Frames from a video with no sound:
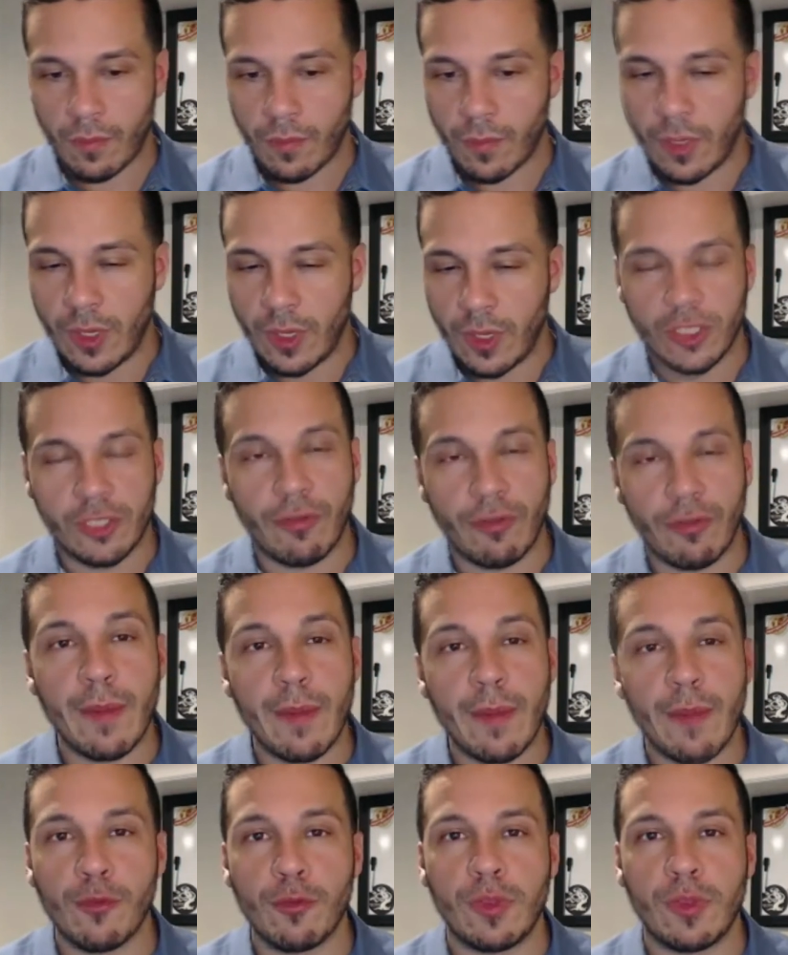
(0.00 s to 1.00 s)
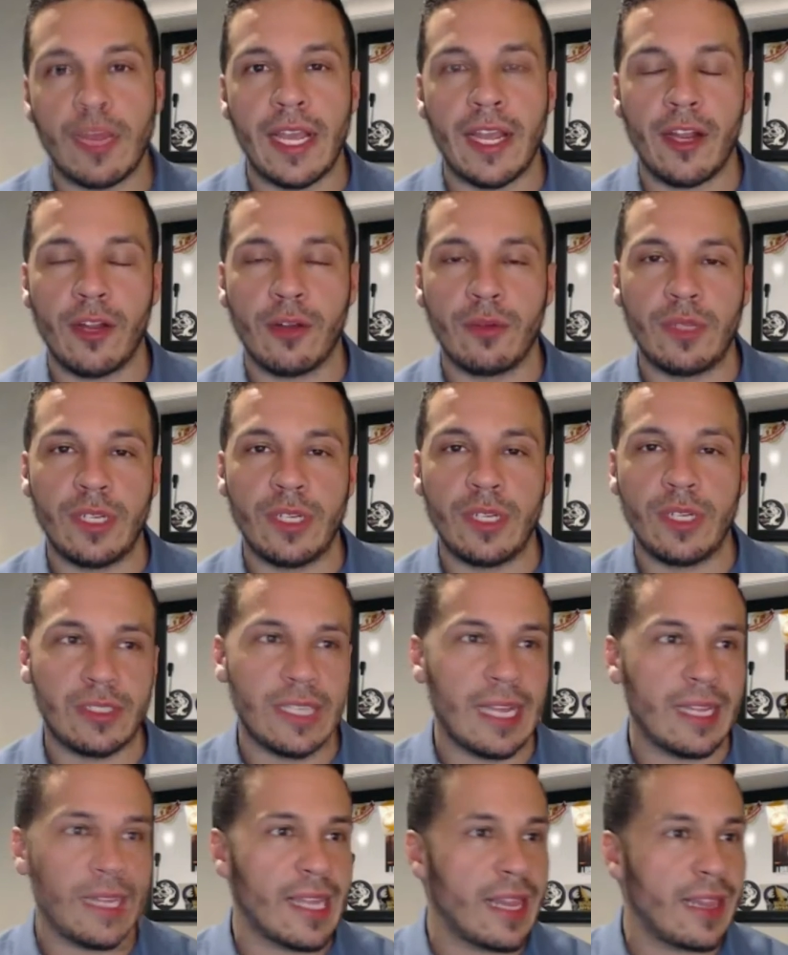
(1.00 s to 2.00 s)
there's grapefruit there. There's
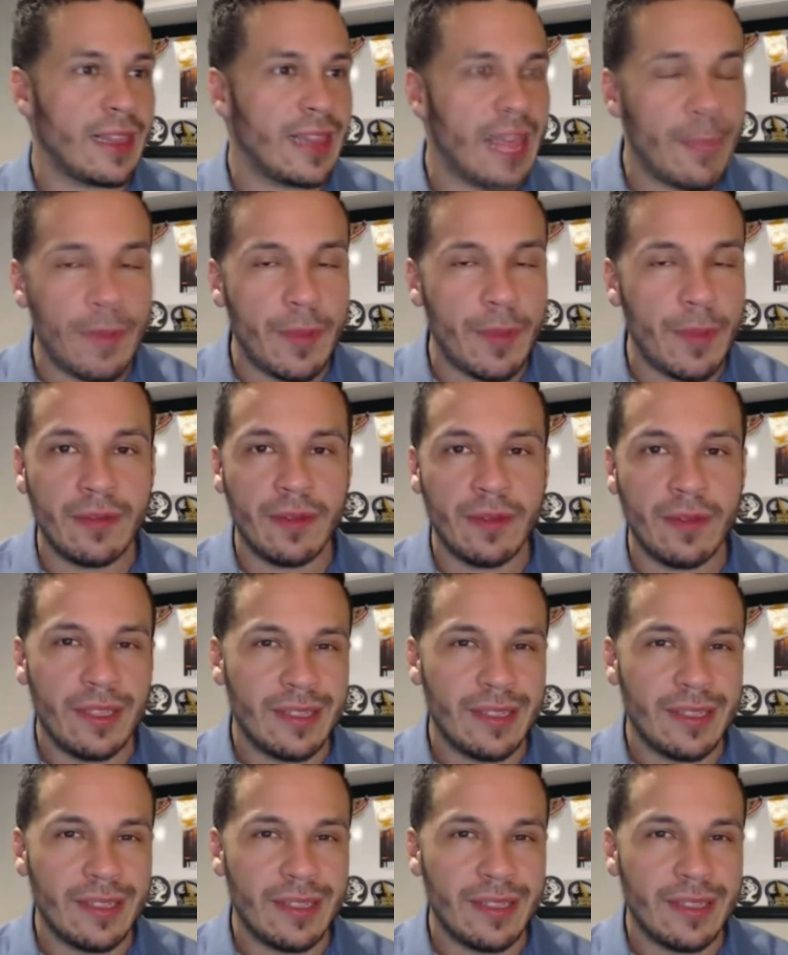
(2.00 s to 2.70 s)
that, that lemon.